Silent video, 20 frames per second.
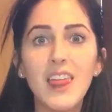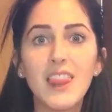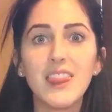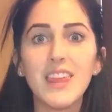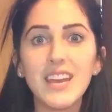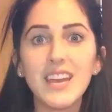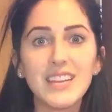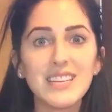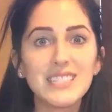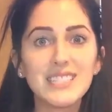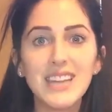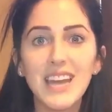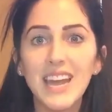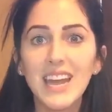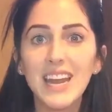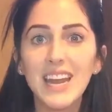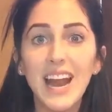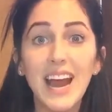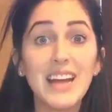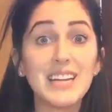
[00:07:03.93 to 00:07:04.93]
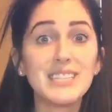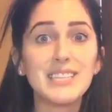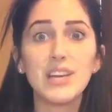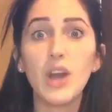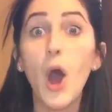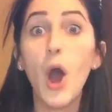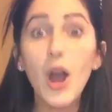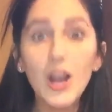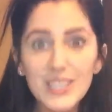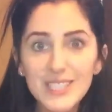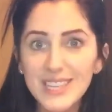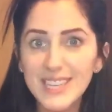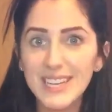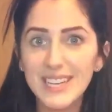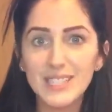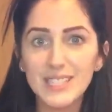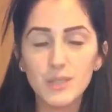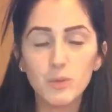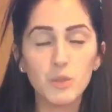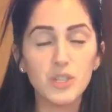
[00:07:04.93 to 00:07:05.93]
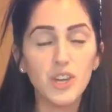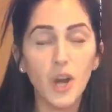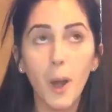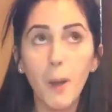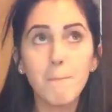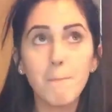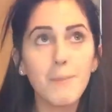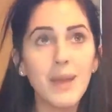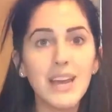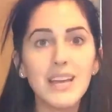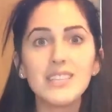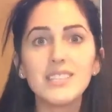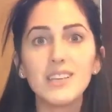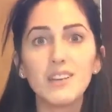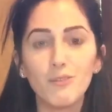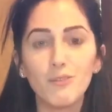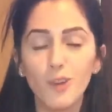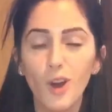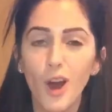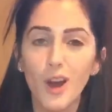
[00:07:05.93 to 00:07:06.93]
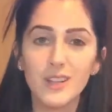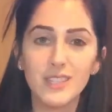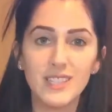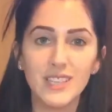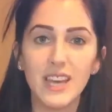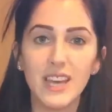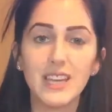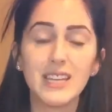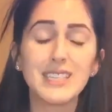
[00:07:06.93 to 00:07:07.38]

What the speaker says: They contain antioxidants, which are amazing for our skin,